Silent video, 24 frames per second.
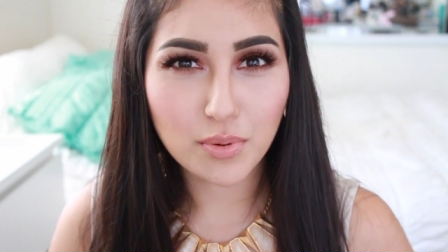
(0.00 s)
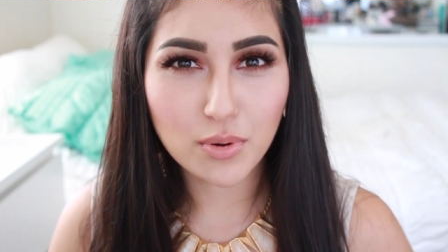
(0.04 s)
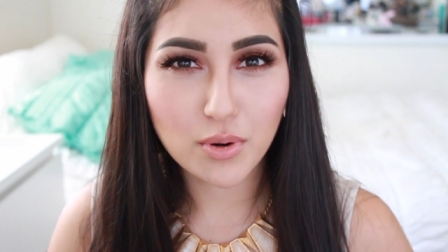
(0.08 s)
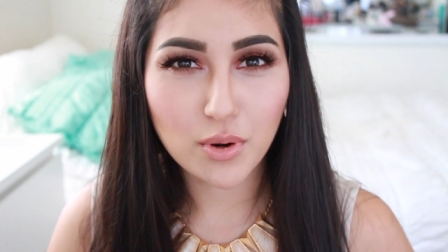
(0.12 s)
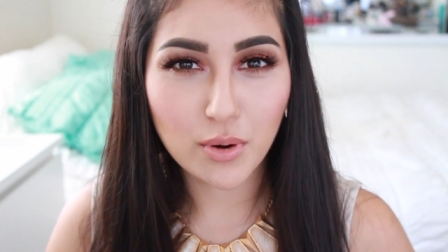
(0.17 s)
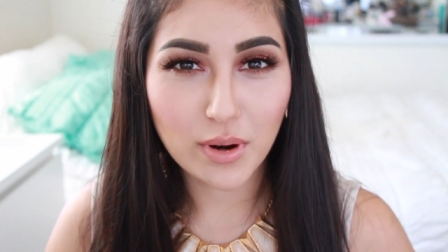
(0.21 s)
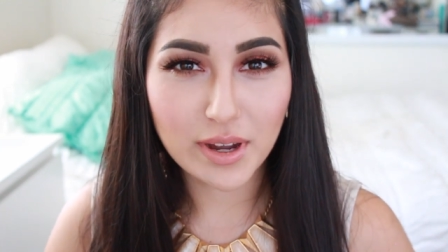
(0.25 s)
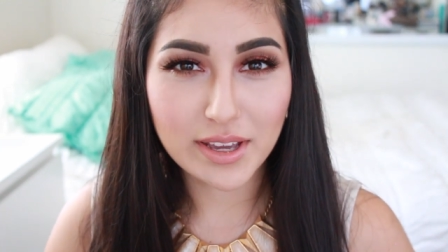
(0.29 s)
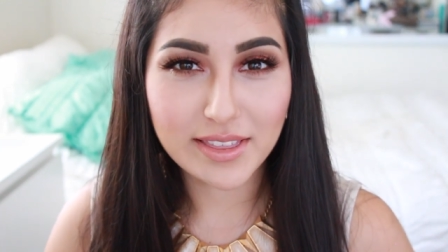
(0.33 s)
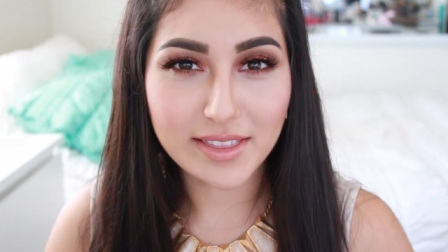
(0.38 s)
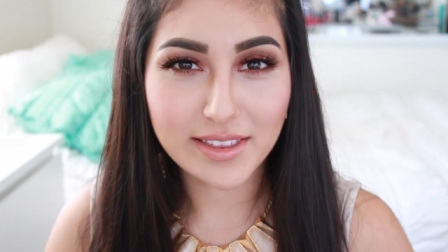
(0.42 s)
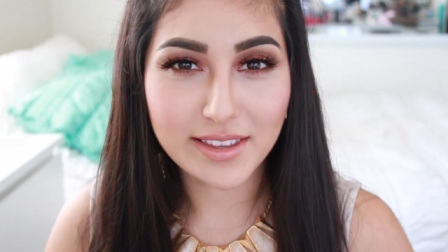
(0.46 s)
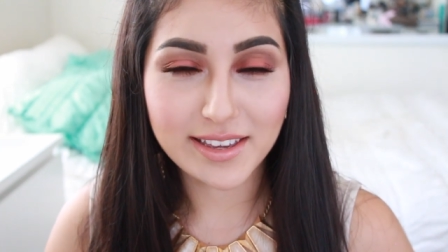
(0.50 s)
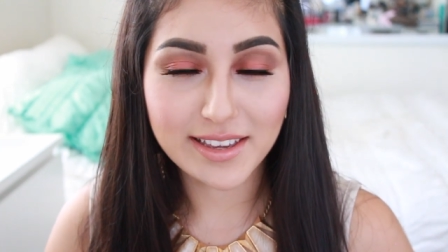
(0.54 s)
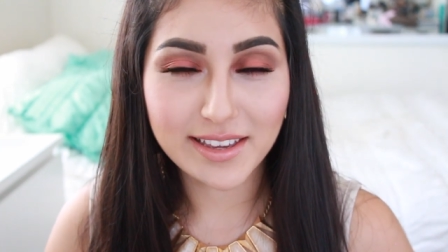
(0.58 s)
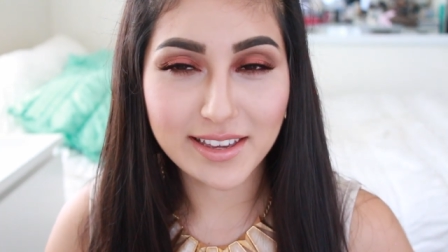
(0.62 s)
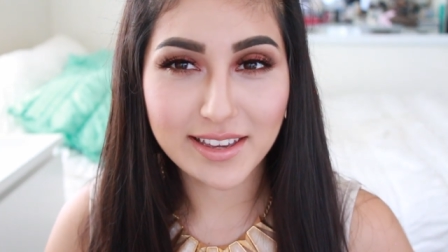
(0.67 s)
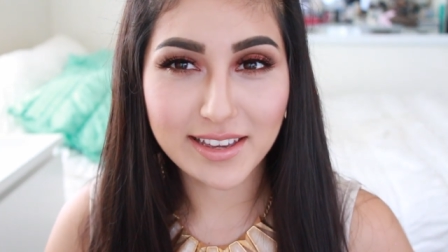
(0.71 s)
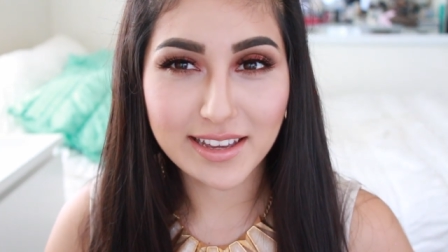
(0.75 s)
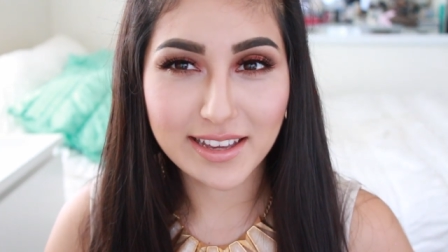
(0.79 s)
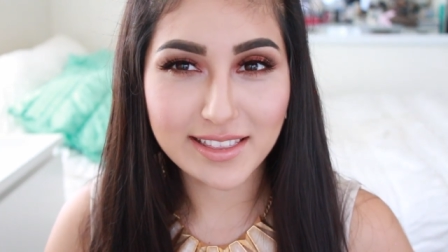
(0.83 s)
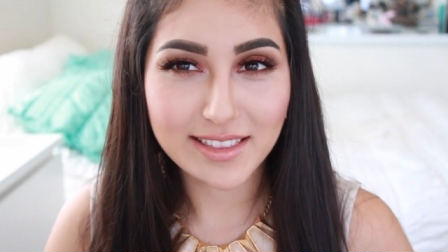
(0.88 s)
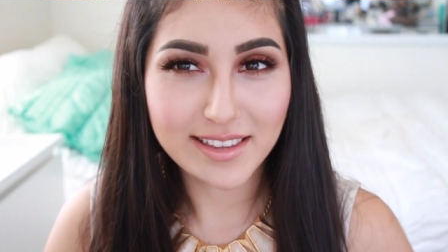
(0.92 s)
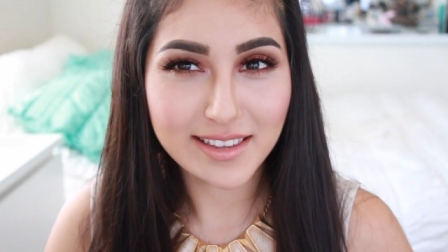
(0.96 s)
Pro, I
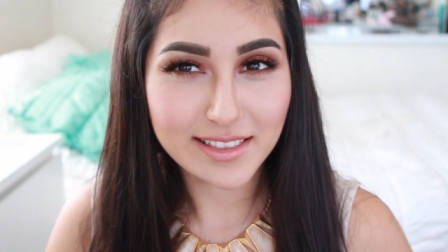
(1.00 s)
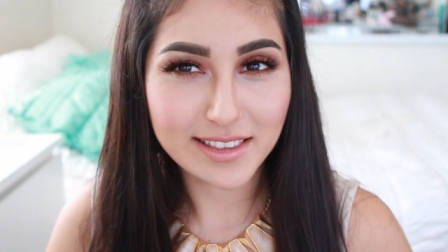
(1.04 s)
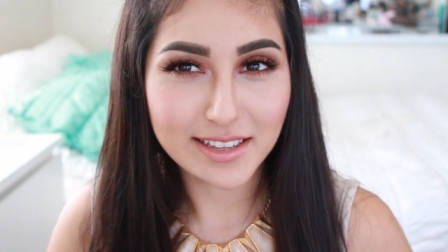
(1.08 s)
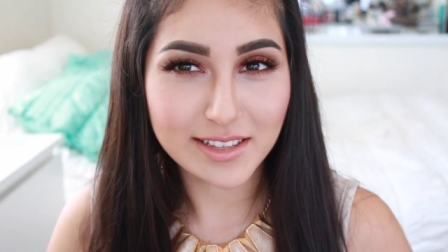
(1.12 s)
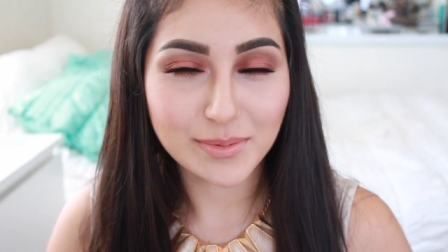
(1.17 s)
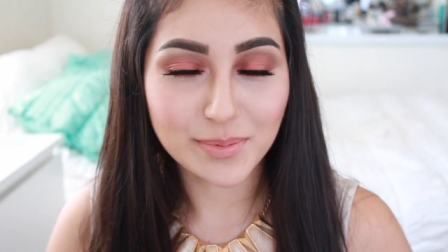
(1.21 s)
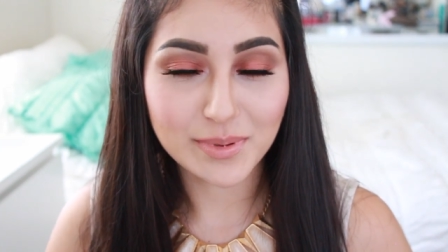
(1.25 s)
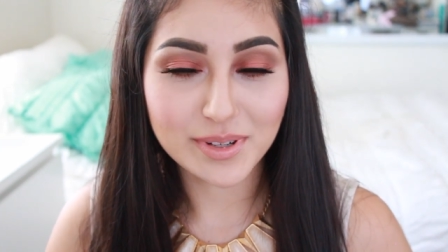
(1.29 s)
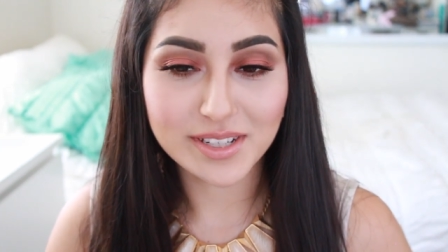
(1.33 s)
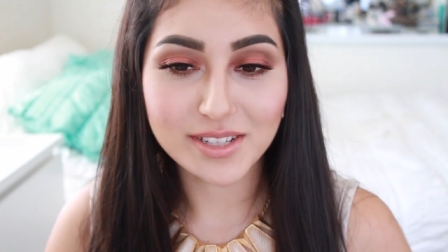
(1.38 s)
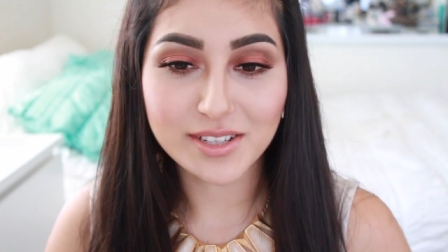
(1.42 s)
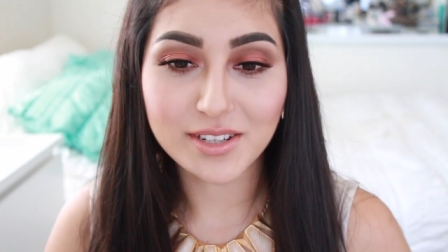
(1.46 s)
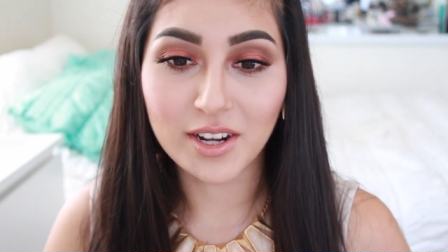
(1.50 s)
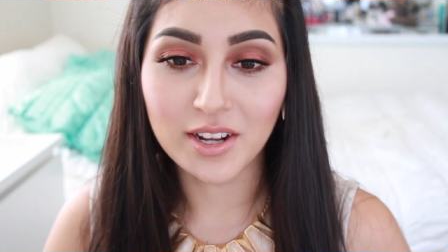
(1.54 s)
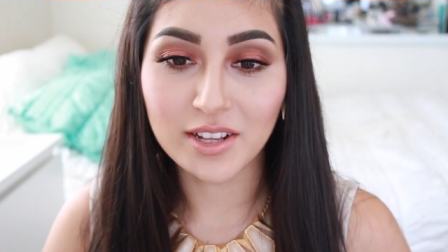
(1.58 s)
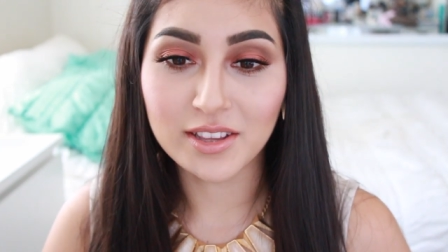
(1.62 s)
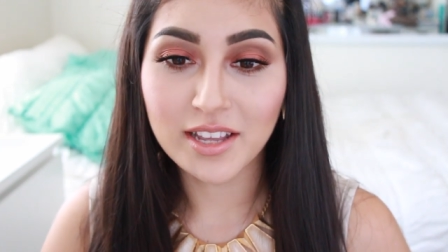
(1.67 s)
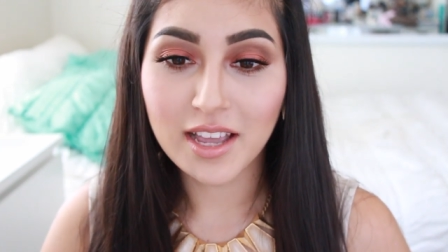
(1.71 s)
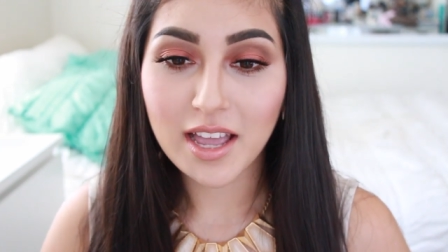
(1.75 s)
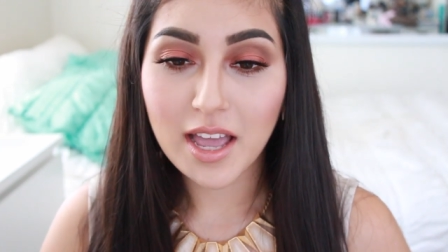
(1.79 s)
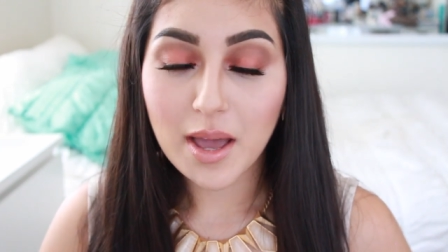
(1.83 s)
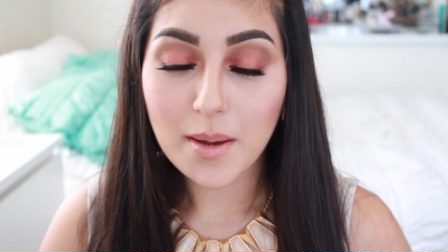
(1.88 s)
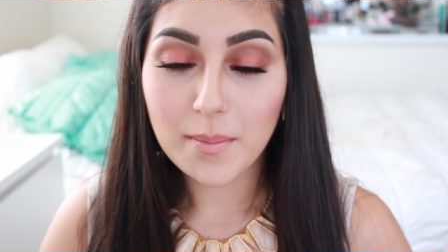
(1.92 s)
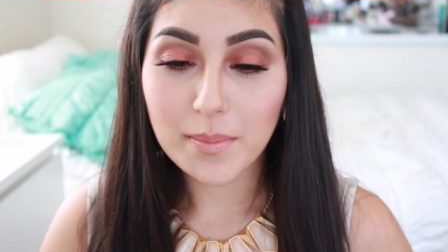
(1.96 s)
think that's what it's called.